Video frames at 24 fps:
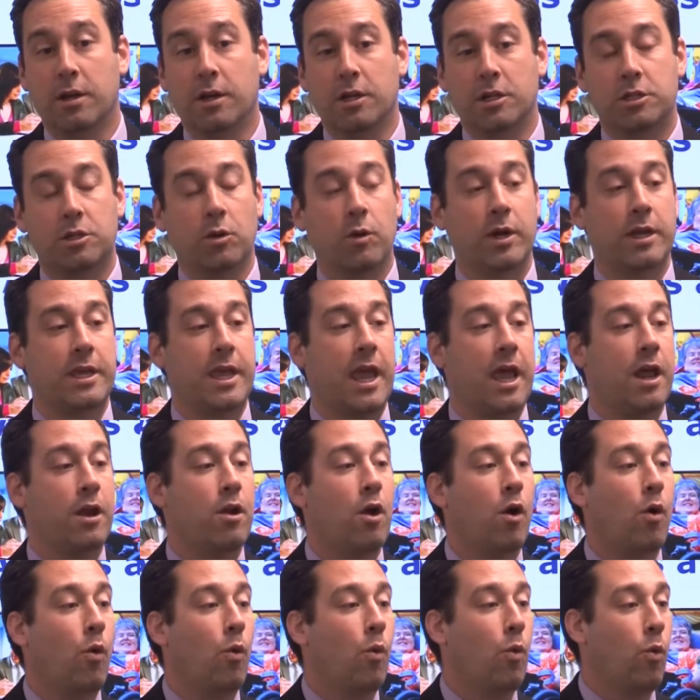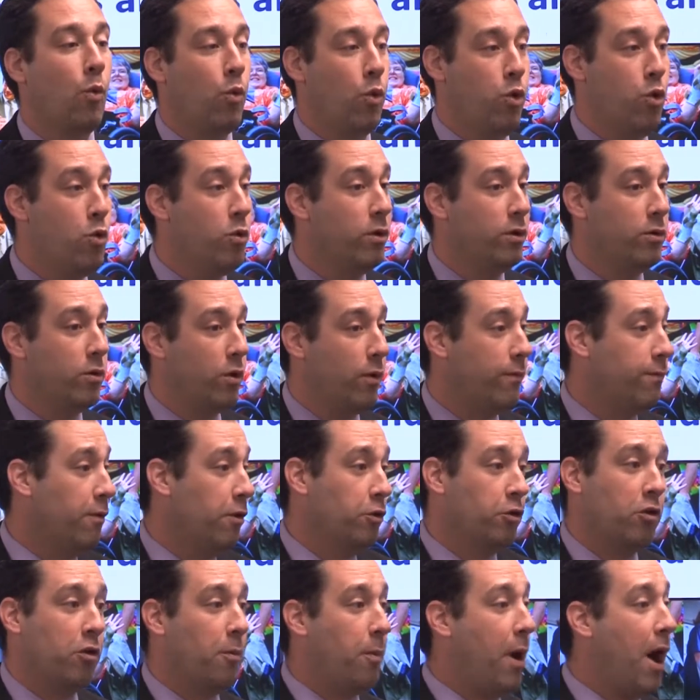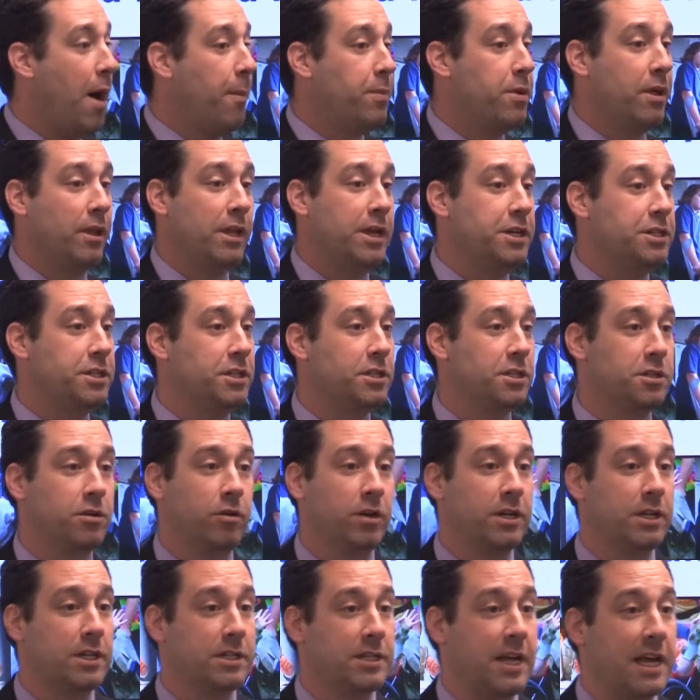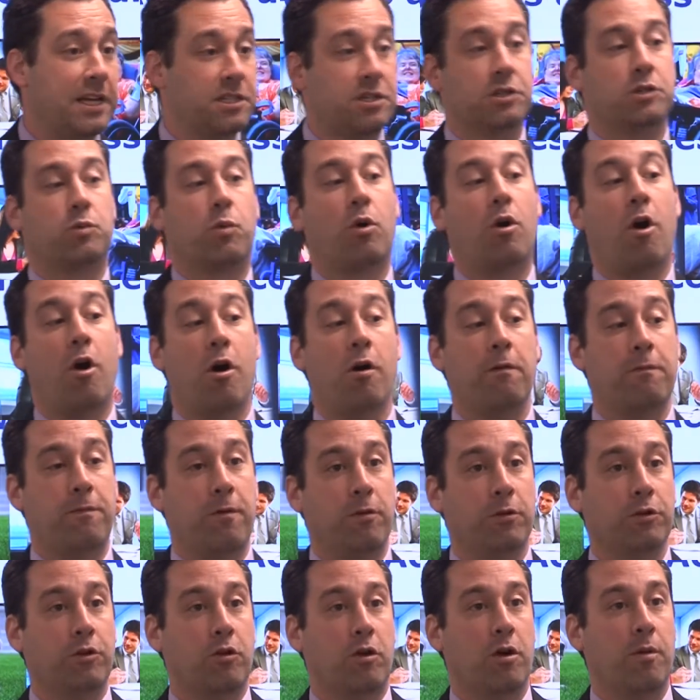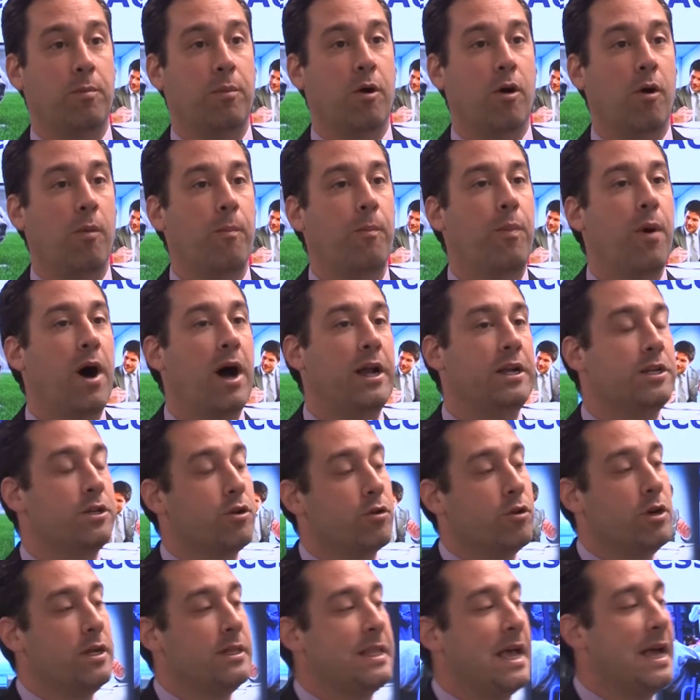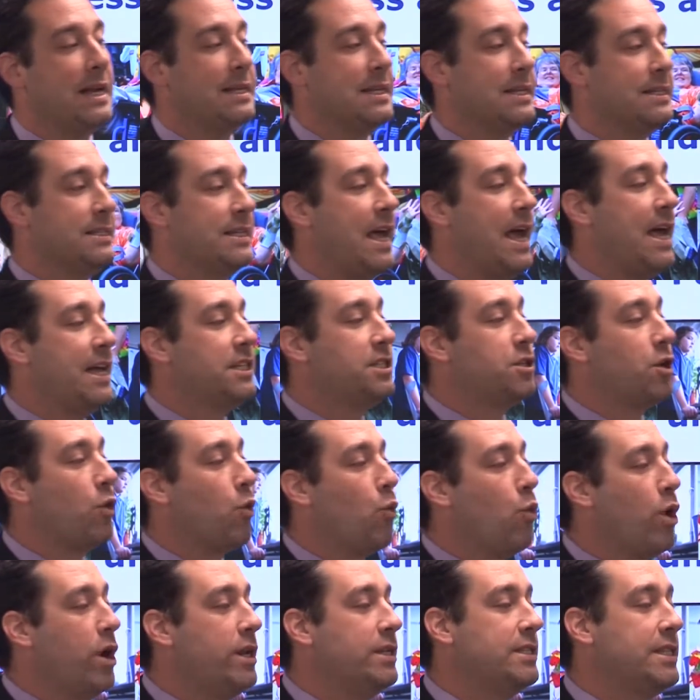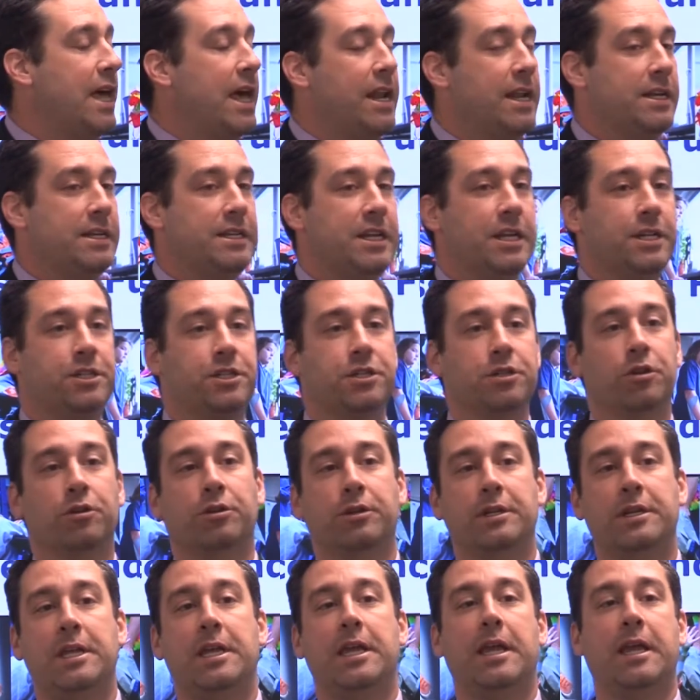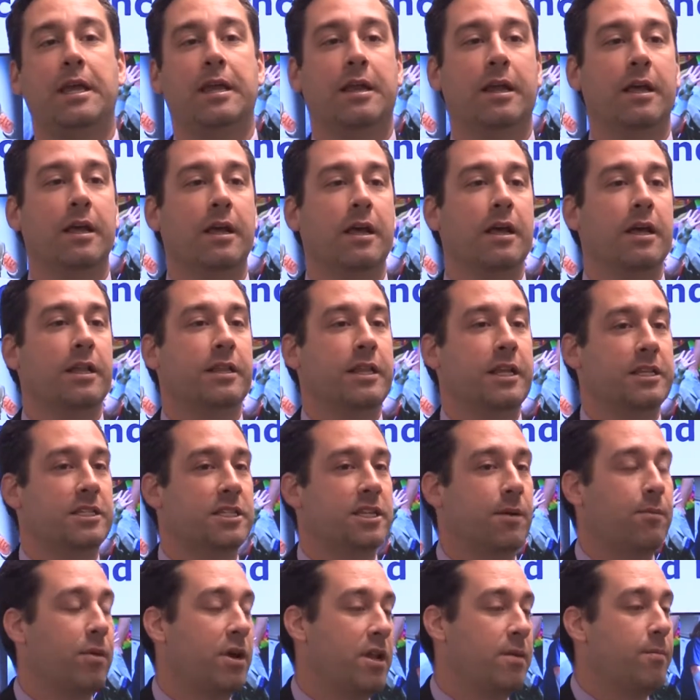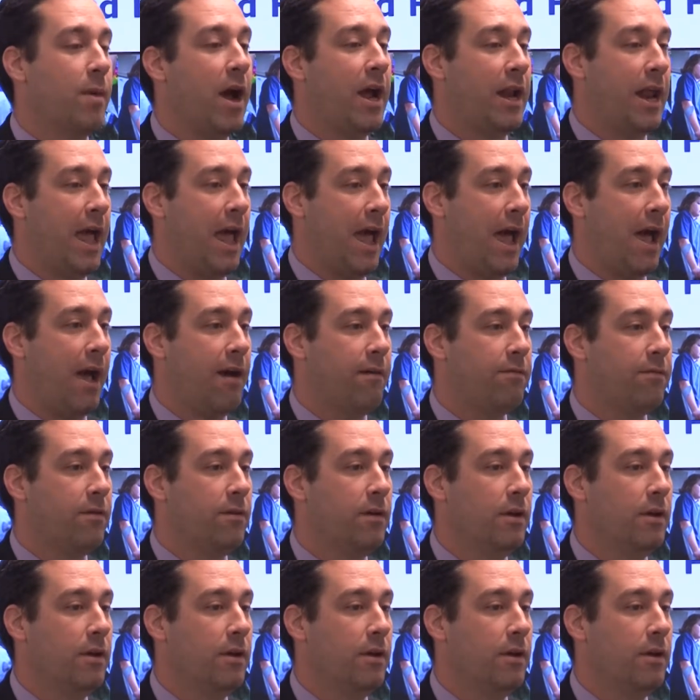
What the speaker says: So again, who are vulnerable populations during disasters? We're all vulnerable, but during that disaster, what is that additional need that somebody might have?